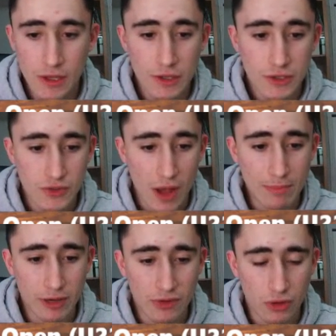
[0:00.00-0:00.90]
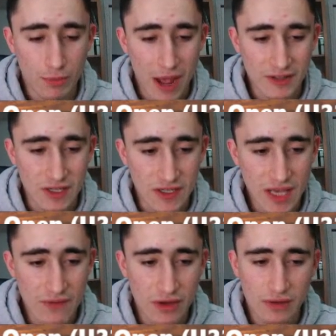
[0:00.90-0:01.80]
So I played rook back to
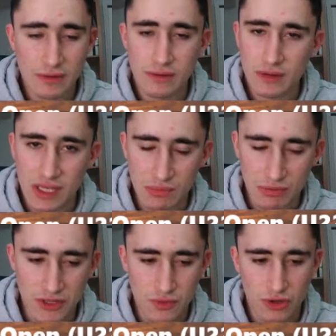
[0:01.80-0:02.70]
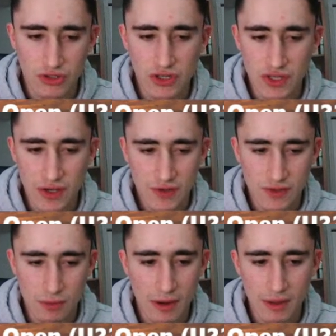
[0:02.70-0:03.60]
e7. He plays rook g6,
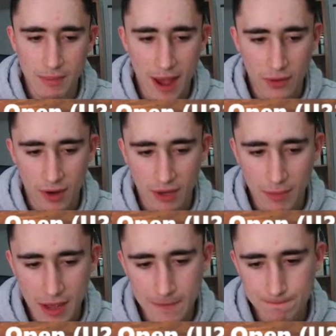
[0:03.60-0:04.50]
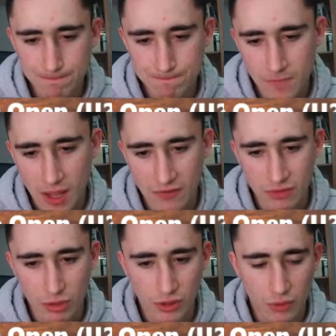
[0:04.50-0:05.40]
threatening back rank mate. I have to
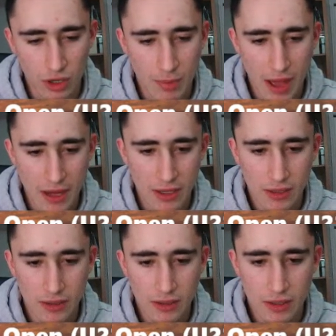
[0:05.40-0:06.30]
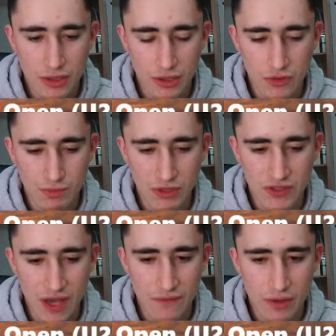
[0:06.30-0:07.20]
bring the rook back. He goes
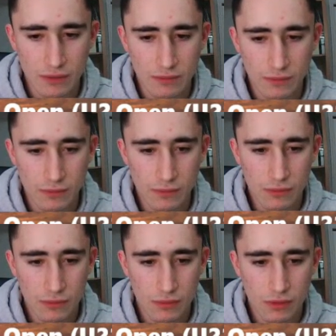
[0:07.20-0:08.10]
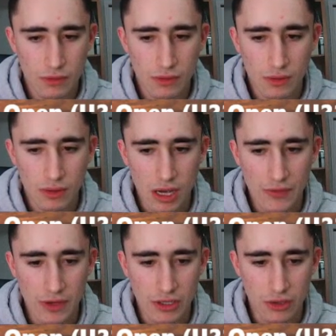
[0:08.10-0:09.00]
b7. And
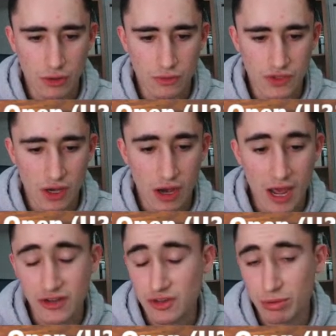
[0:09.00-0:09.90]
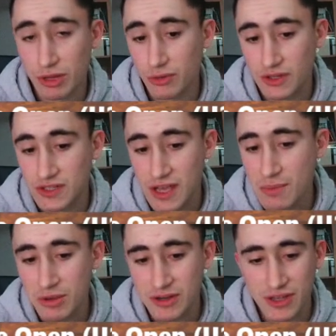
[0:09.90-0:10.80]
then he goes, I actually played rook c8
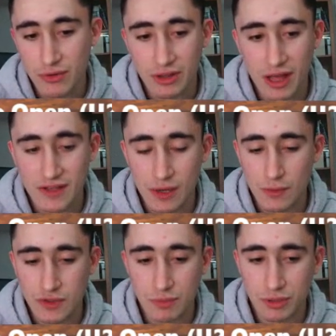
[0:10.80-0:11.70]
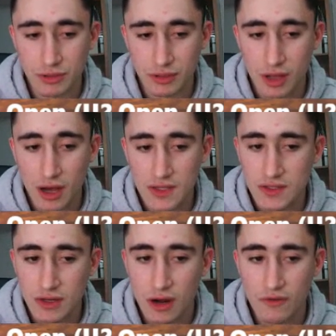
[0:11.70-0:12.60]
because I realized I was completely lost. You
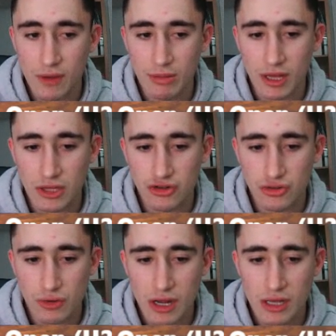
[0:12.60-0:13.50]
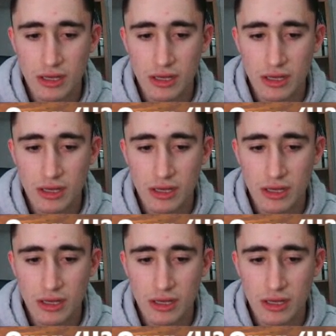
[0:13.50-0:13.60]
know, if I play h3,